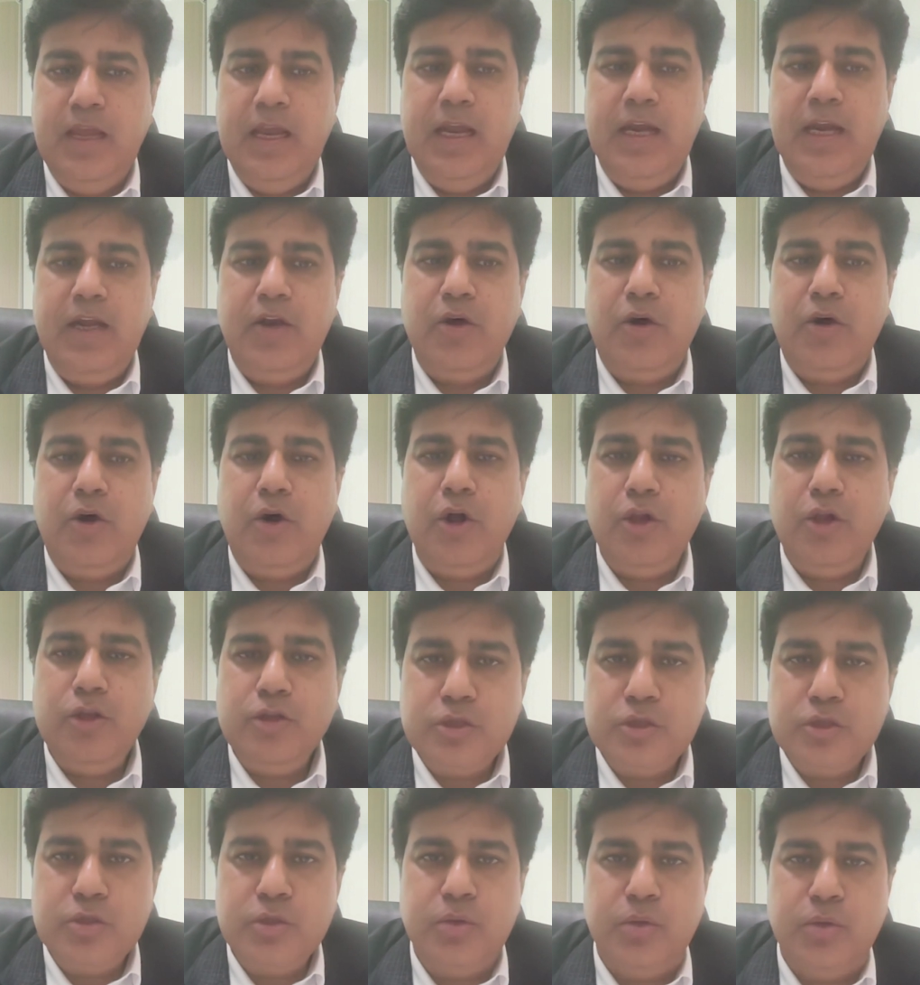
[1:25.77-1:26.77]
It
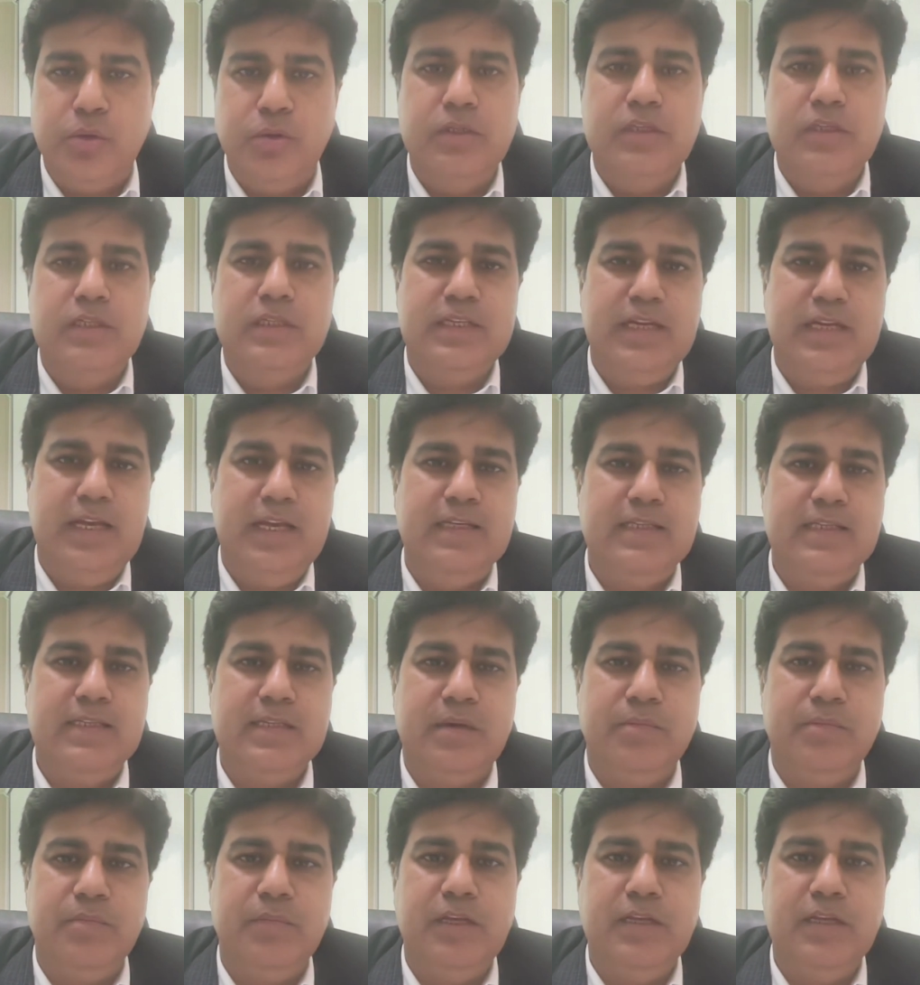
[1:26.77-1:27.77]
also says
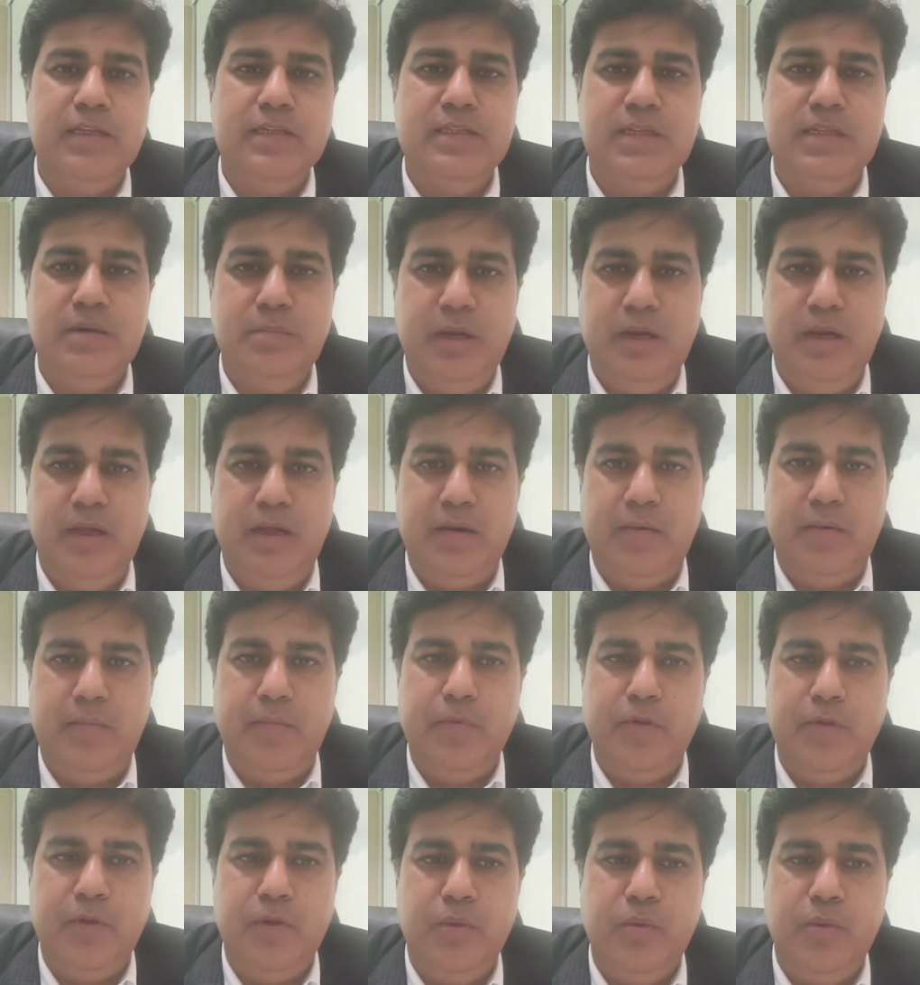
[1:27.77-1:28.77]
something similar,
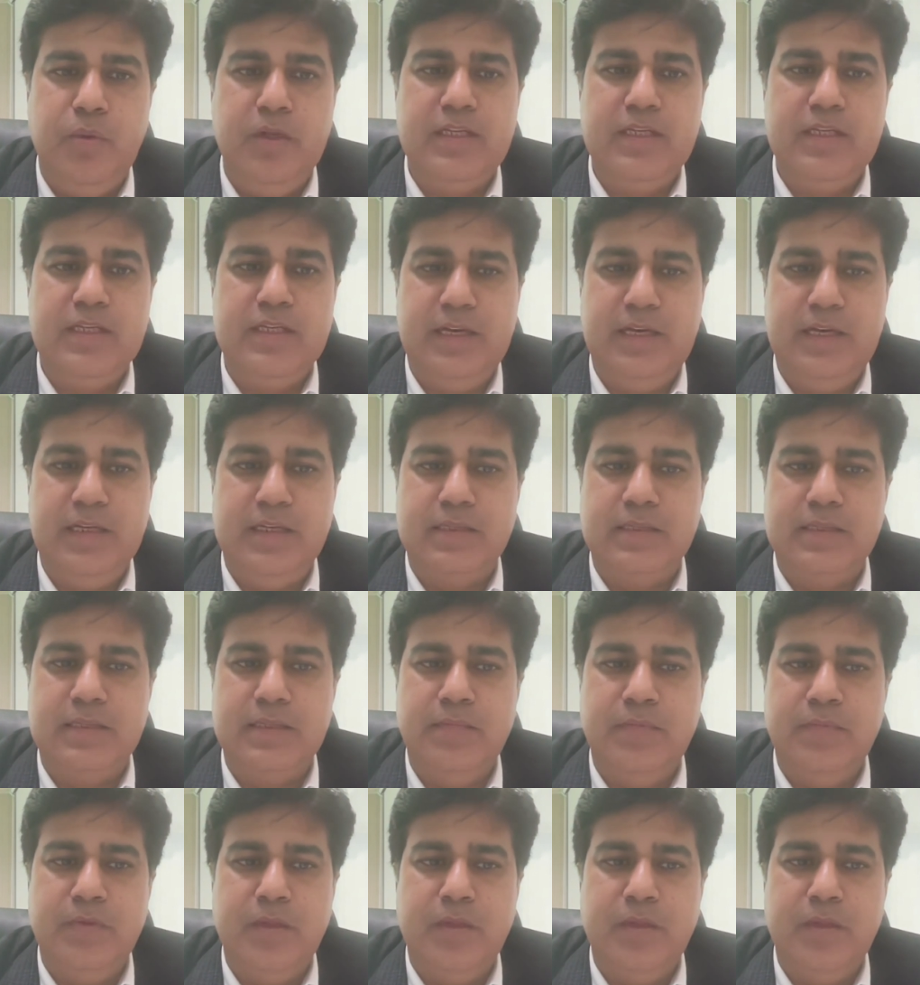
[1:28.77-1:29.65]
which says